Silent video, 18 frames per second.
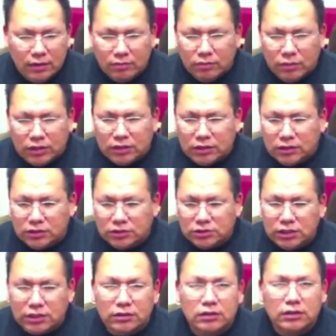But
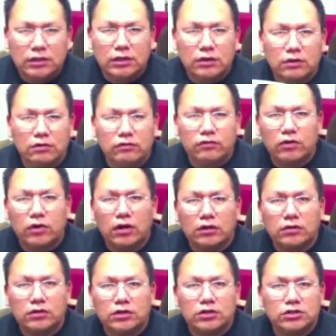generally, overall,
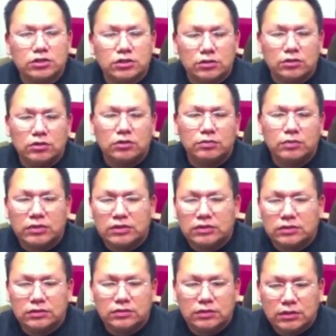there's your hoop,
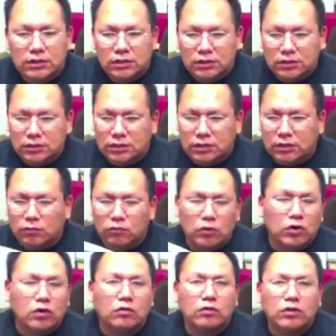and you can
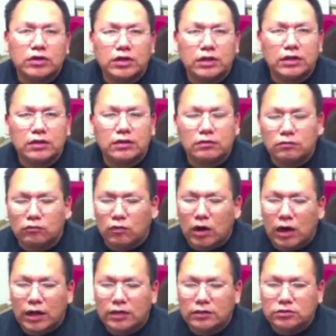work with it
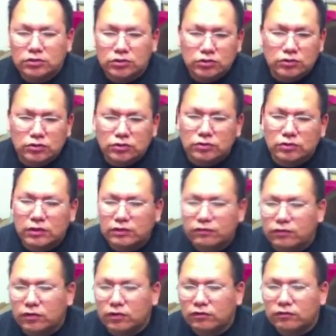1, 2, 3,
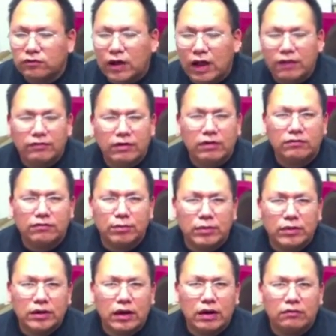4, 5,
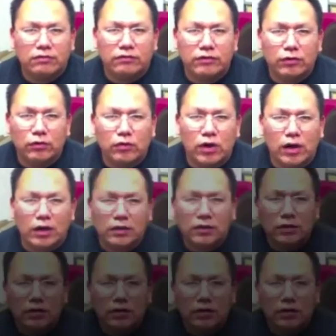however you want.